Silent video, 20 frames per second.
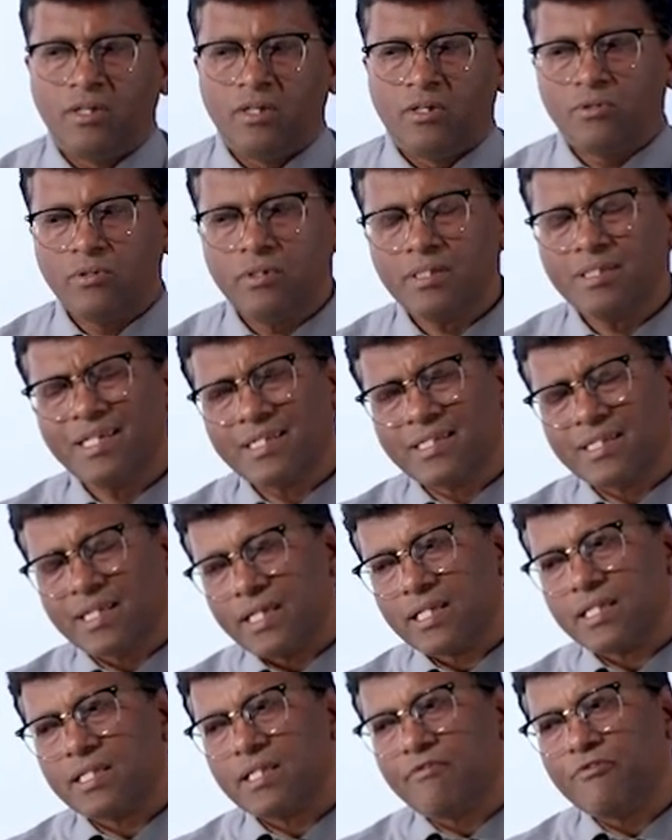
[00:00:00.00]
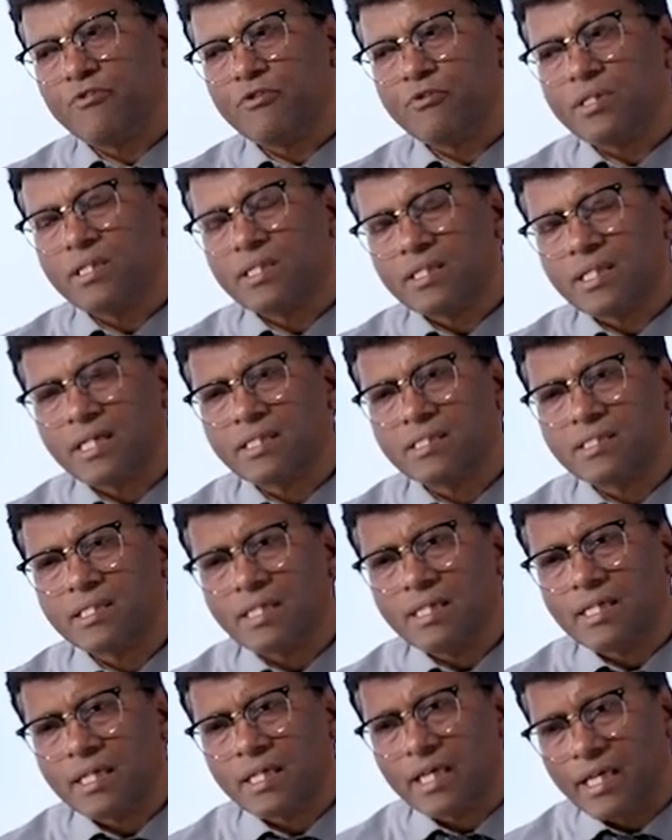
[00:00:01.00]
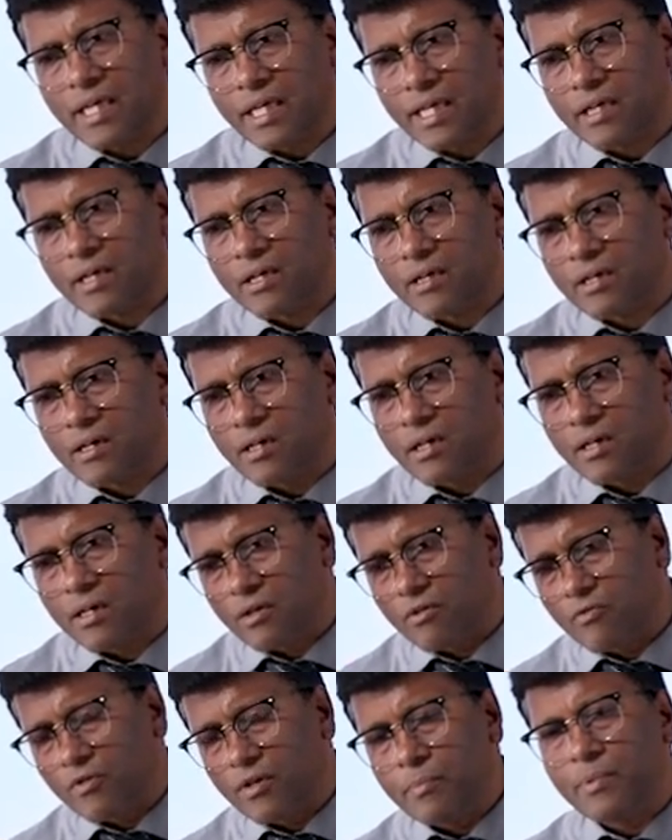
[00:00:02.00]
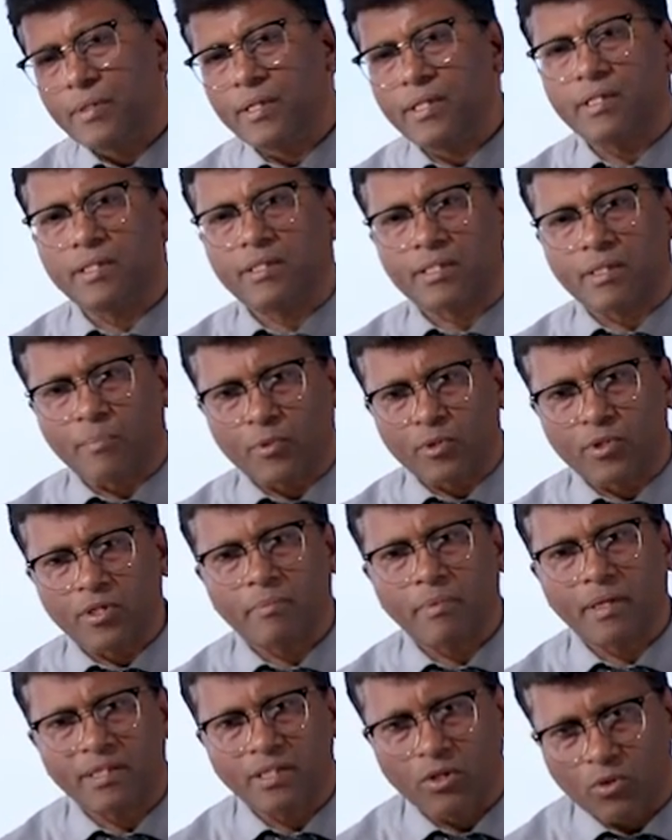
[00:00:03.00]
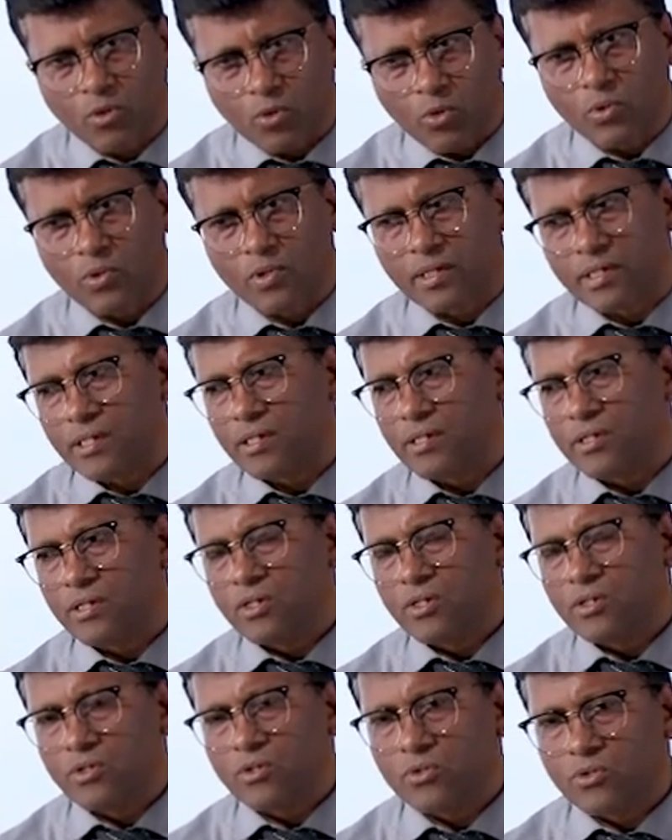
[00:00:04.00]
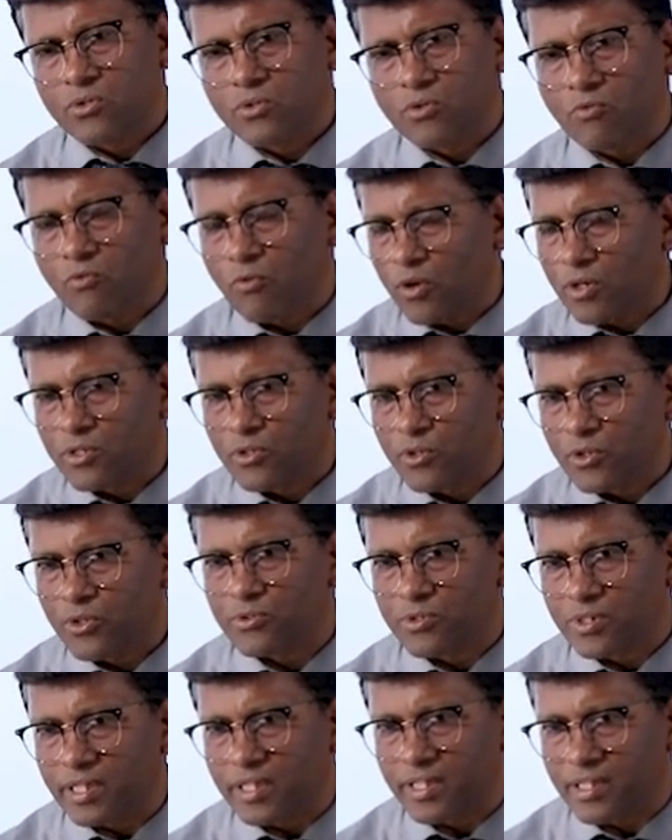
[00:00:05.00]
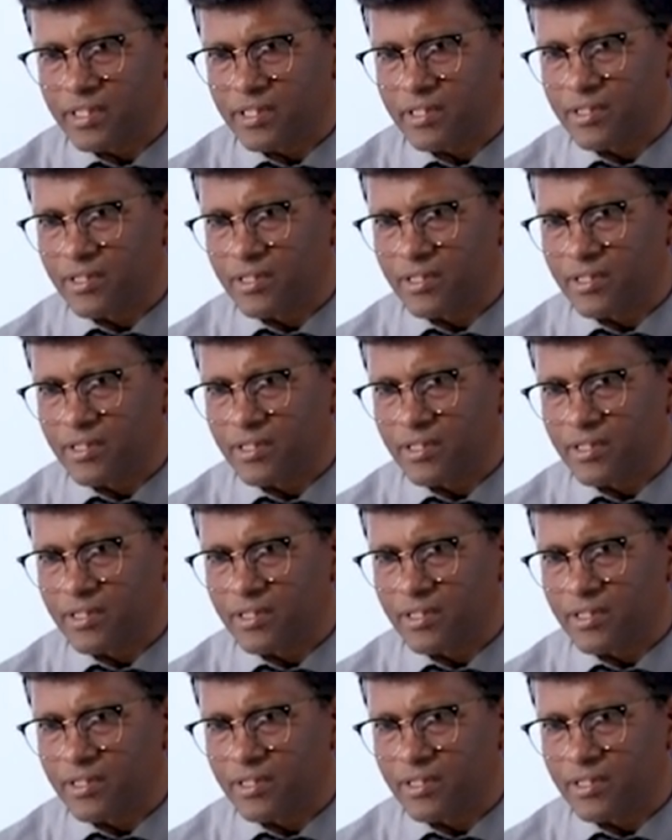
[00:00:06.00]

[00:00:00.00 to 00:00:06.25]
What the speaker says: so in that case, if you think that the A will be supported by the court, so what do you think?